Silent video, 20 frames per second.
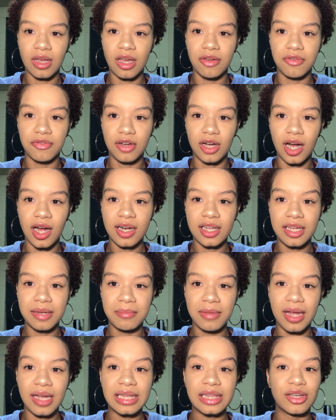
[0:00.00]
if God
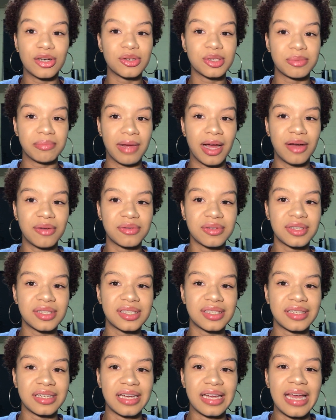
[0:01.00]
can make those
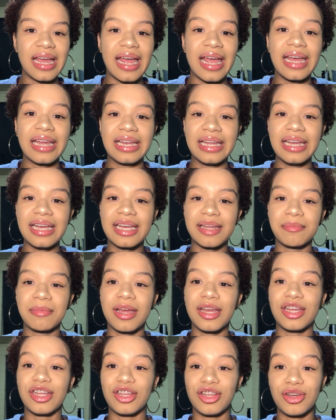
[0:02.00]
mountains and he can
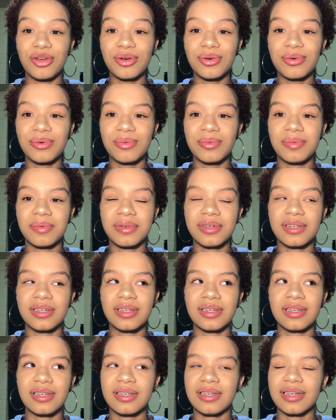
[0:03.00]
make you,
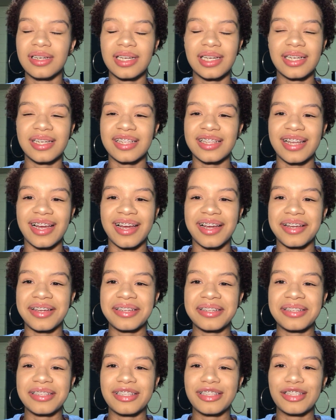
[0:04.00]
like,
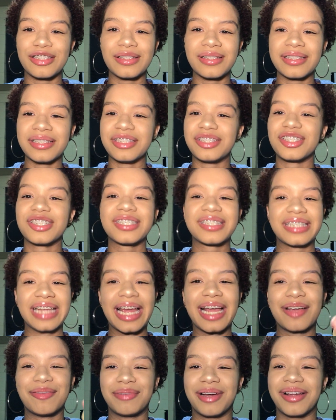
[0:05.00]
just
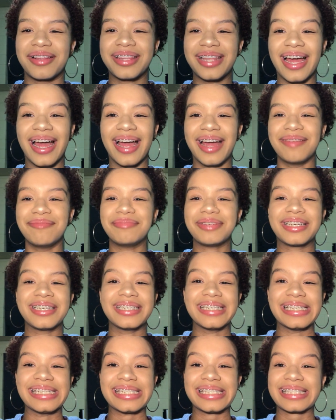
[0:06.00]
think about that,
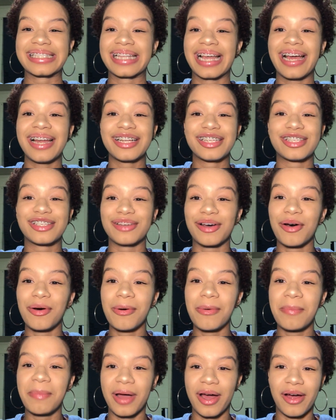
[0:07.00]
because that is
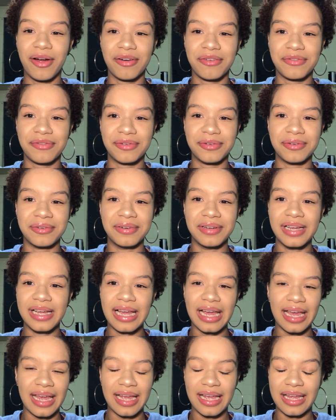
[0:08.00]
so powerful,
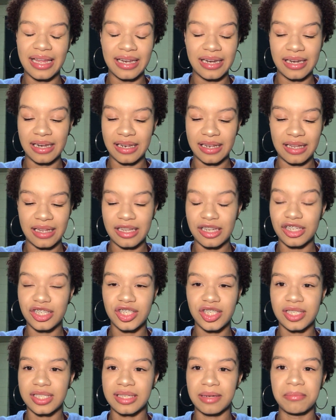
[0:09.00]
and
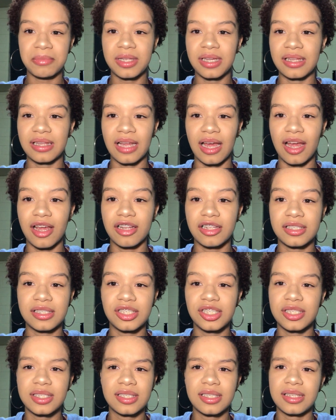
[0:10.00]
it's just something that
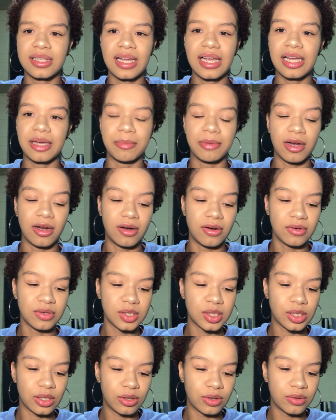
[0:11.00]
just to think
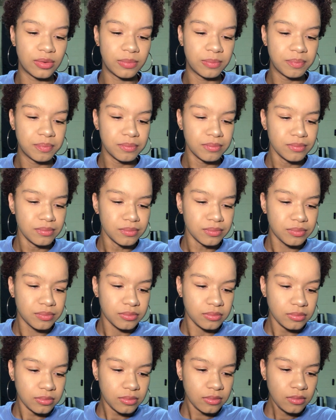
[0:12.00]
about. So
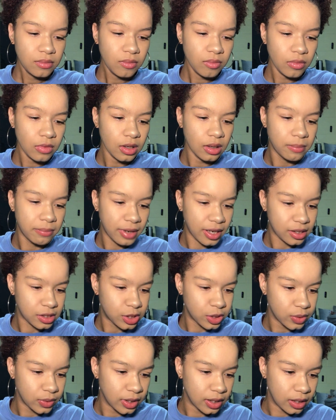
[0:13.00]
back
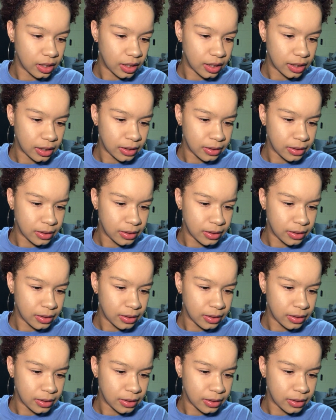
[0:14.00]
to it.